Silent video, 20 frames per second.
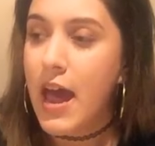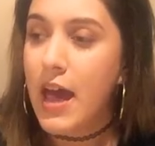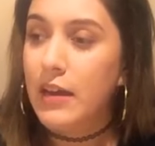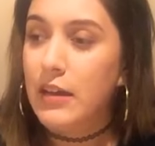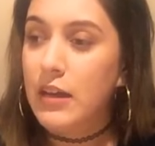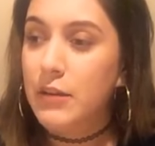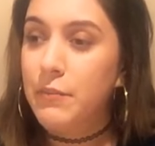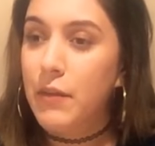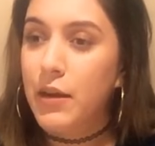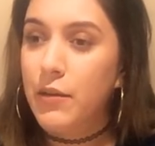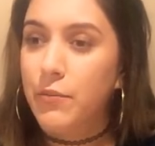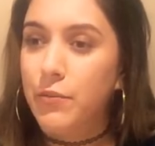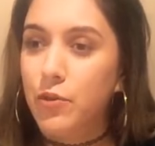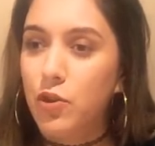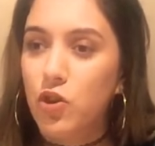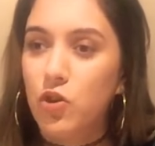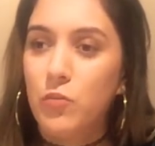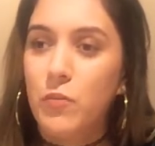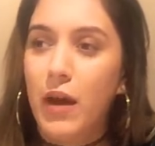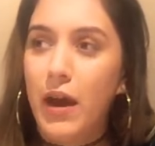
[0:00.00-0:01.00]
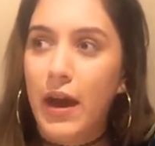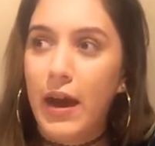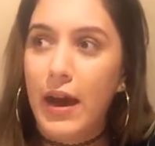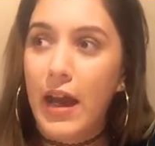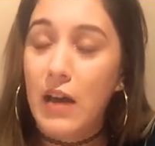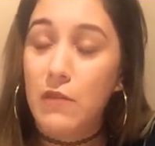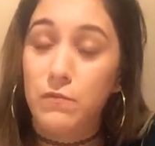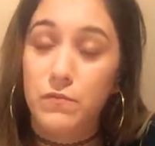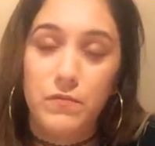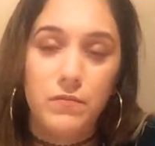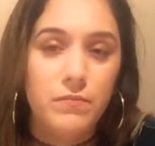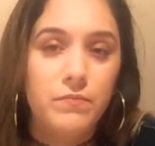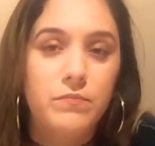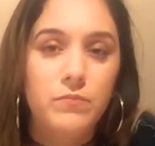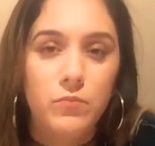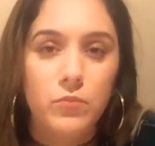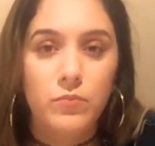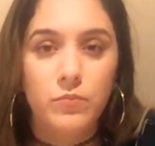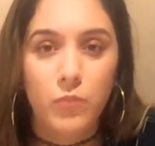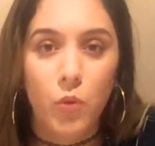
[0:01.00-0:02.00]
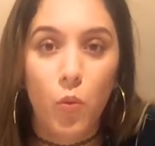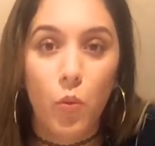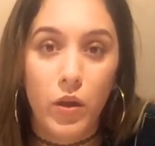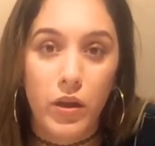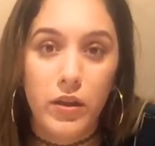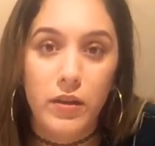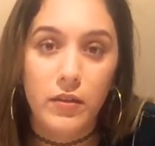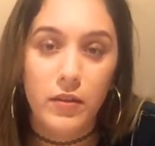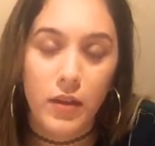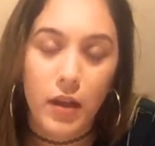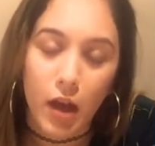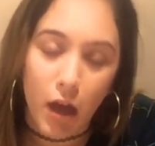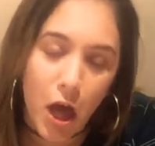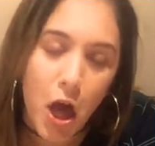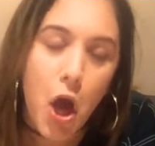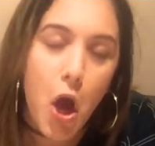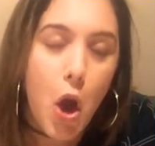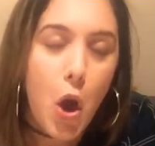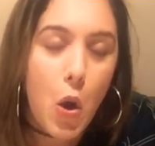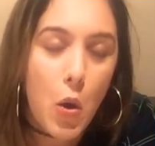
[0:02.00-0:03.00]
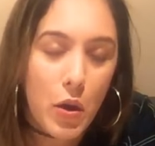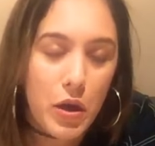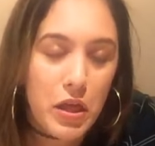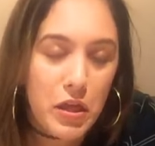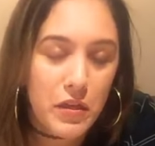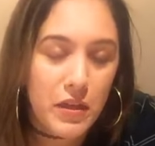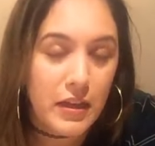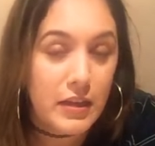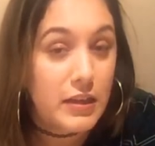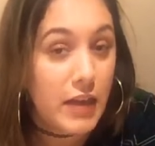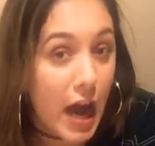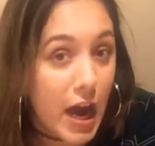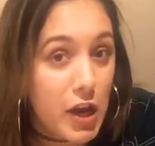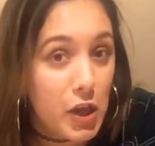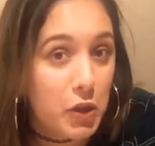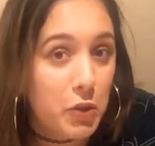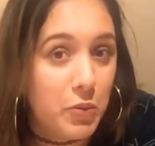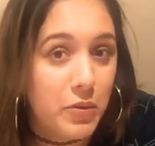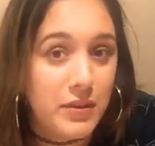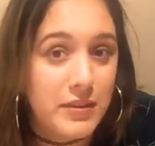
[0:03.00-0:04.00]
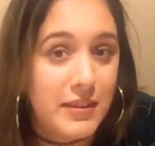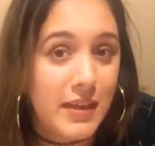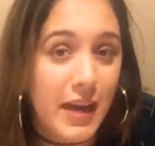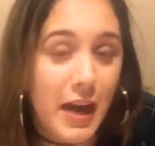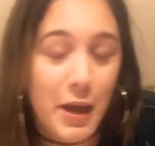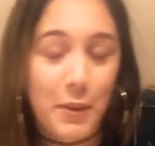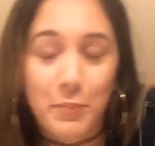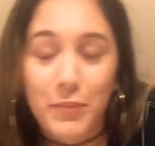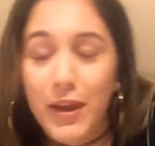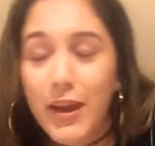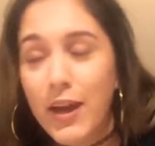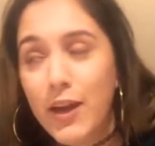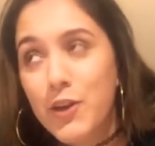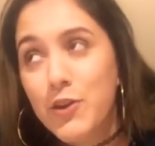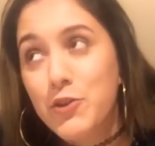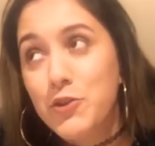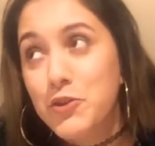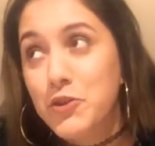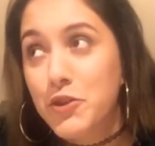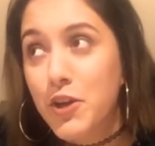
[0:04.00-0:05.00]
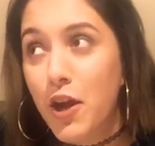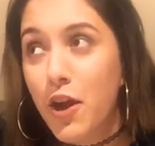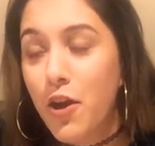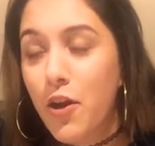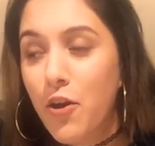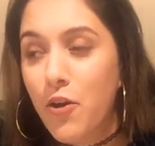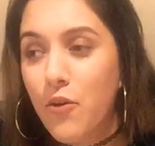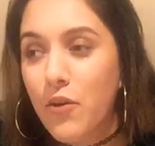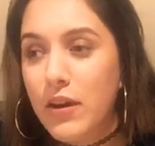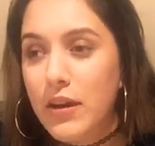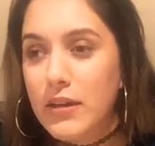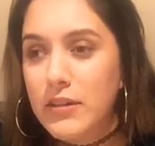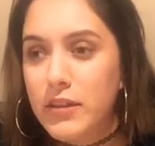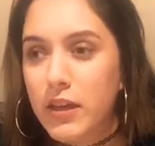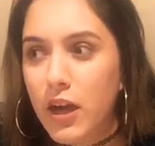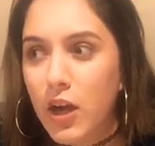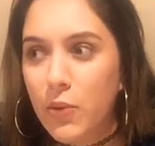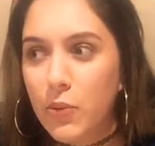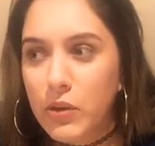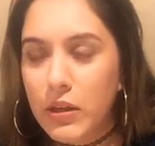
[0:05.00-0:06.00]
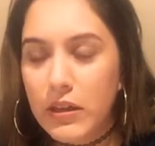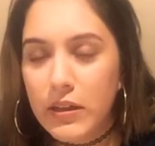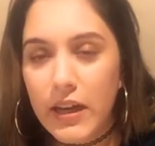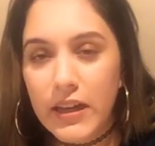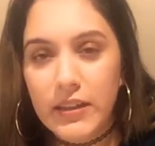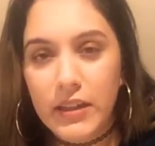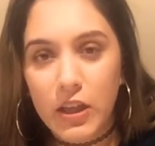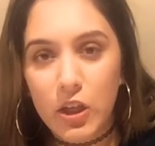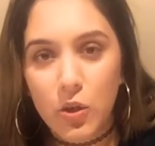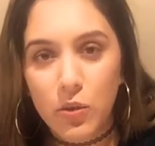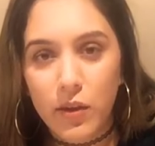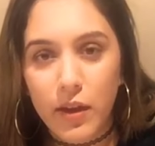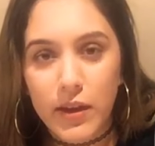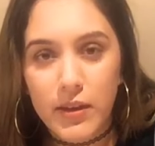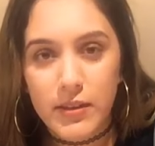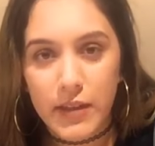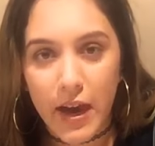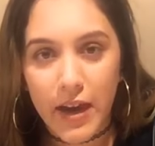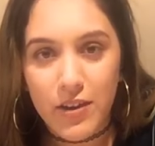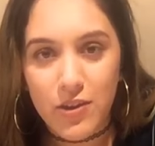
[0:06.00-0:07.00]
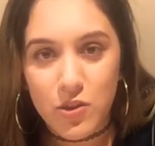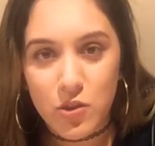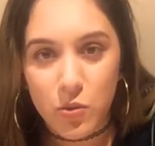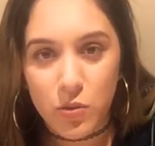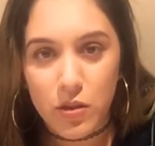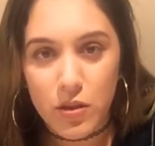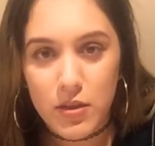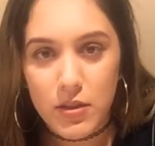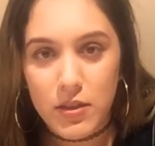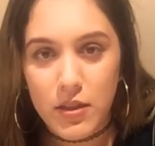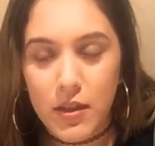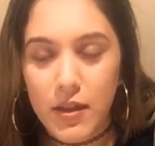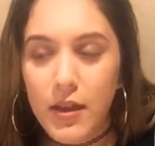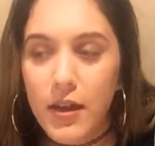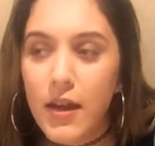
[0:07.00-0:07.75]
And in my room, I have, what do you think? Dinosaurs, yeah. So he's like, I really like that you like dinosaurs.